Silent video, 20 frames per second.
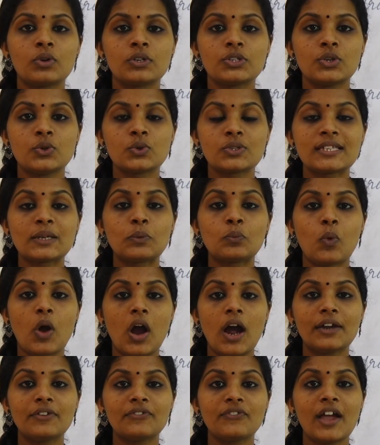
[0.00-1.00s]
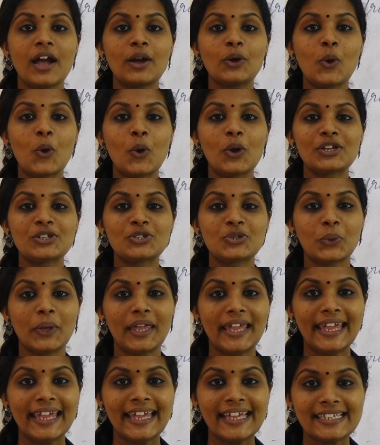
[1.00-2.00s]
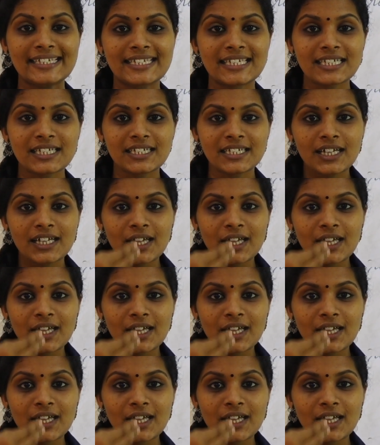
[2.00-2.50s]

using what we are going to eat?